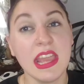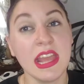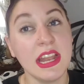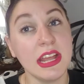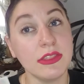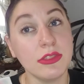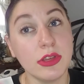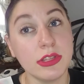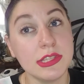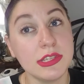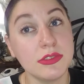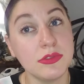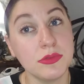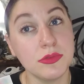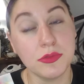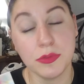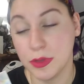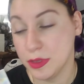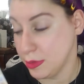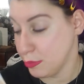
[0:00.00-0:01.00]
And I thought this
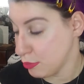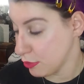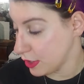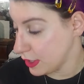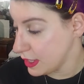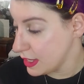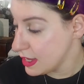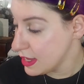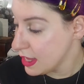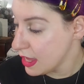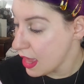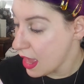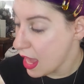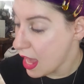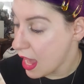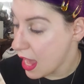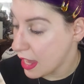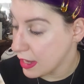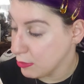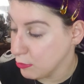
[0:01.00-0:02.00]
was really pretty.
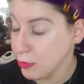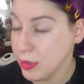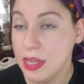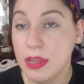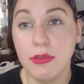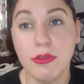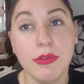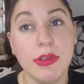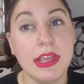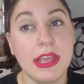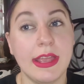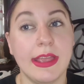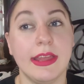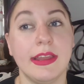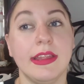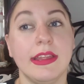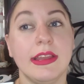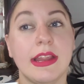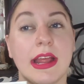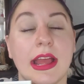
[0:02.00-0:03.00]
I
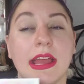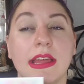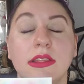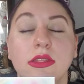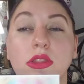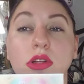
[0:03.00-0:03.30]
recreated a